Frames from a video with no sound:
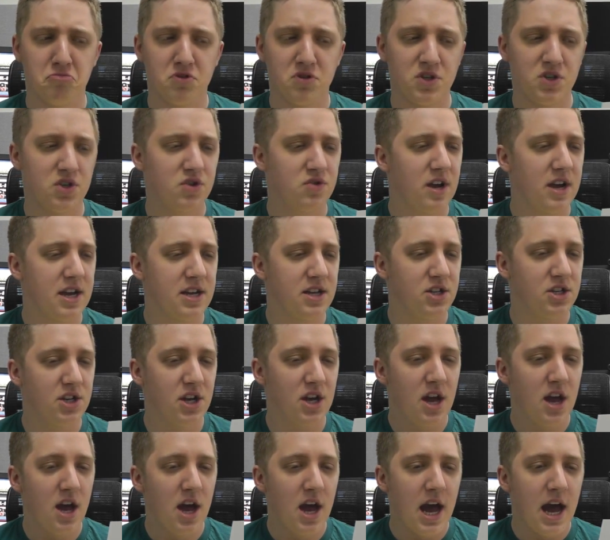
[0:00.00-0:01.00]
Strange.
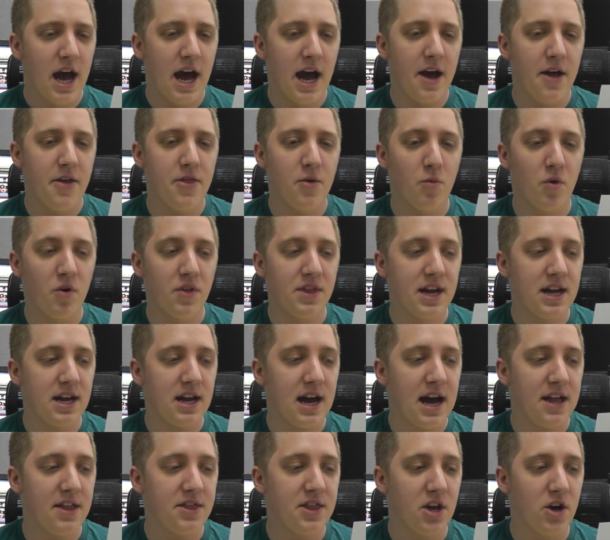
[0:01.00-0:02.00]
The one that
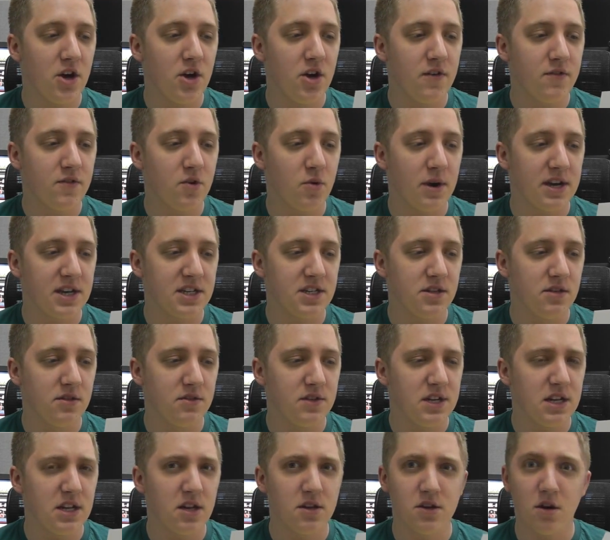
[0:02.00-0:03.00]
had the earthquakes in New
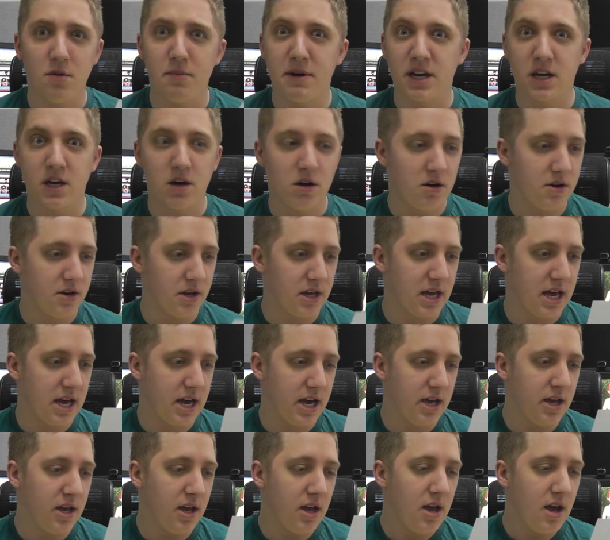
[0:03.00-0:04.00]
Zealand. Oh my god,
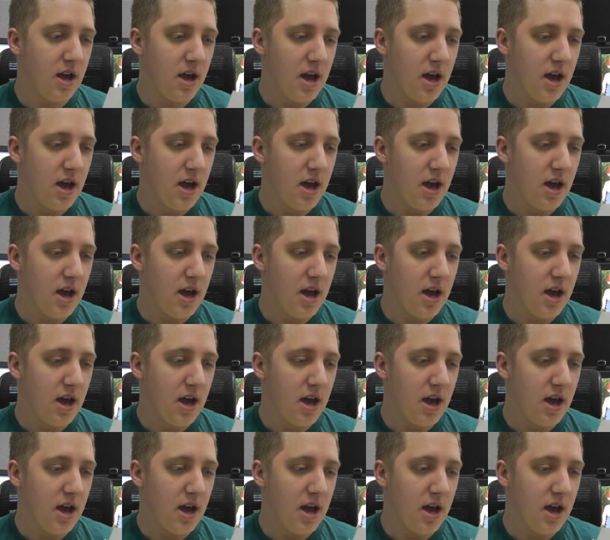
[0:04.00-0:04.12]
okay.